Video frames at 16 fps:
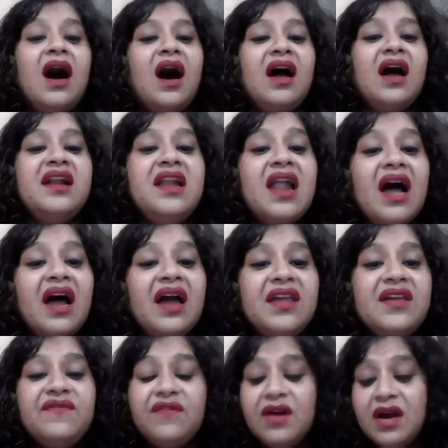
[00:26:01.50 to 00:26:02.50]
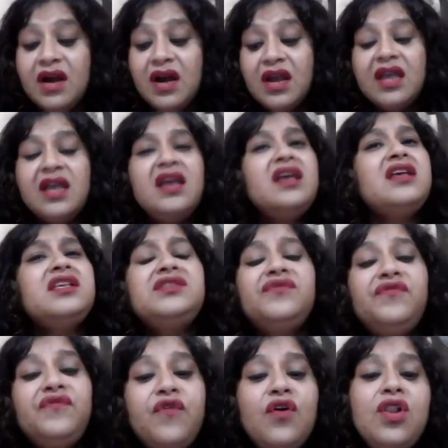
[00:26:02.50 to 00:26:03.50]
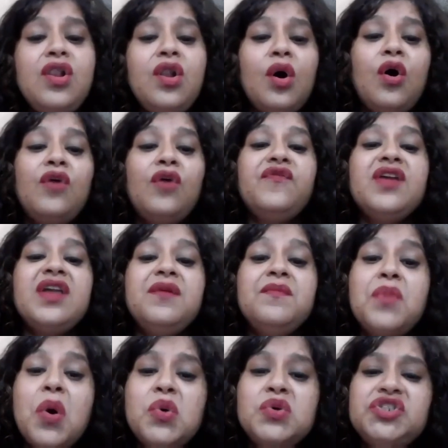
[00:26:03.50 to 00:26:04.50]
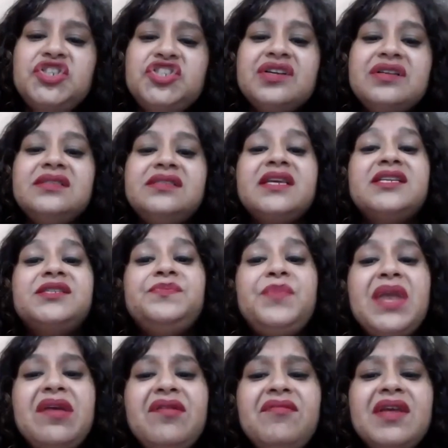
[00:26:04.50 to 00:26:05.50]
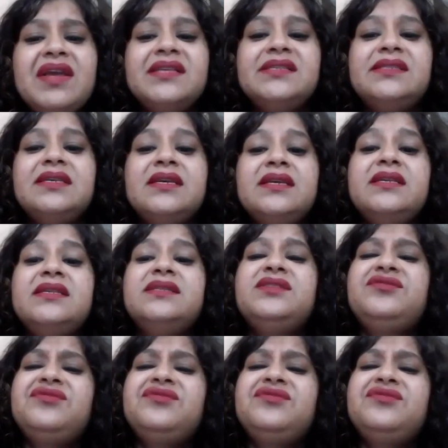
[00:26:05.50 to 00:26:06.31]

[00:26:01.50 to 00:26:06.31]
Our life is full of emotions, experiences,